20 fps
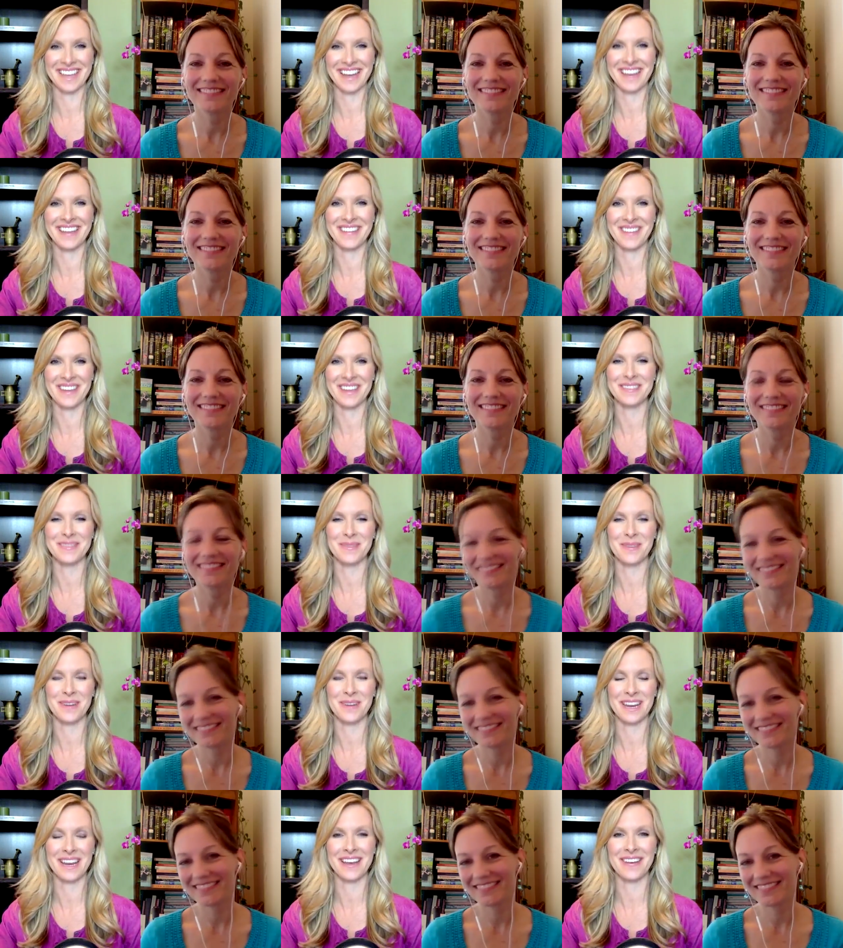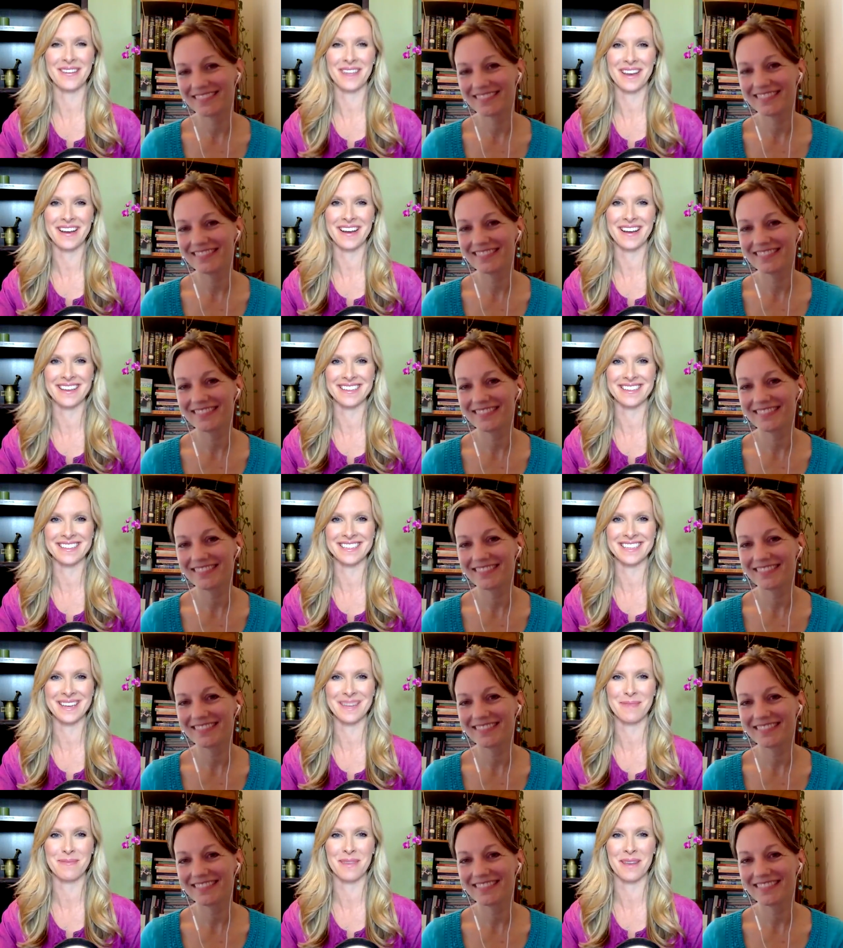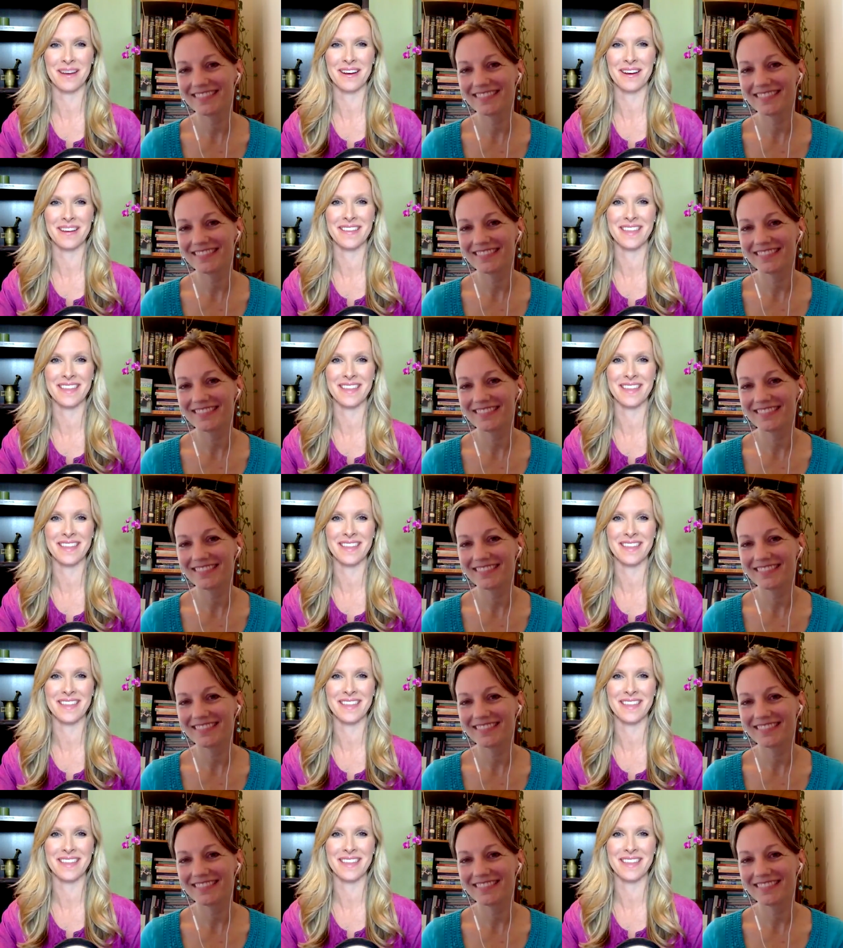Speaker 1: yeah, you got some great great content up there.